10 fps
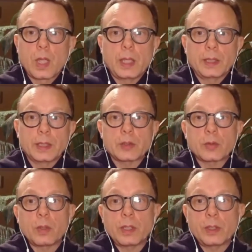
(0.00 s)
And this is
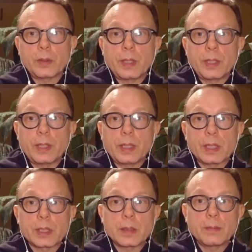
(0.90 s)
one of the great
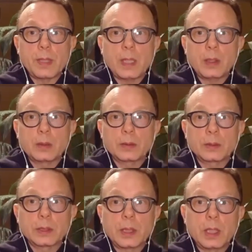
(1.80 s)
things about